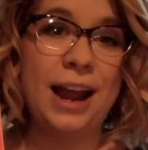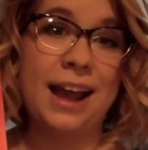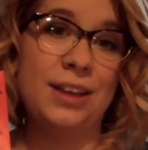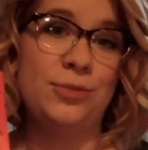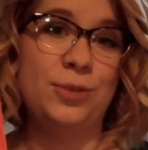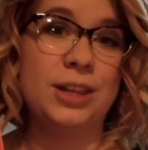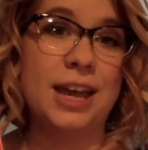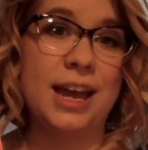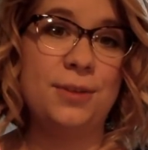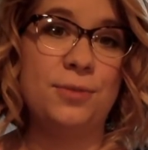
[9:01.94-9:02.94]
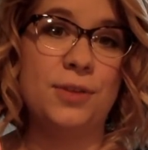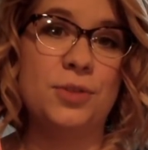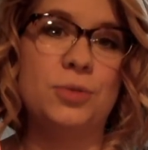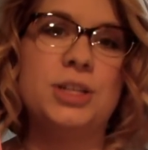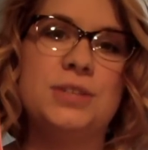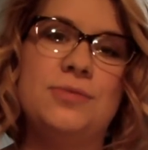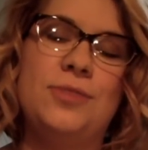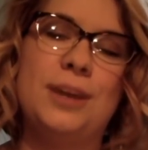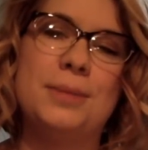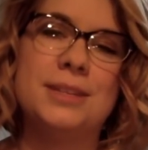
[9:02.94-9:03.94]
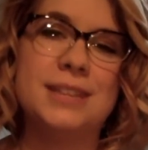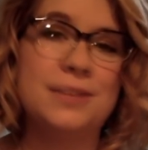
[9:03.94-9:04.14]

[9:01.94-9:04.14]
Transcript: asked for a life of the rich and famous.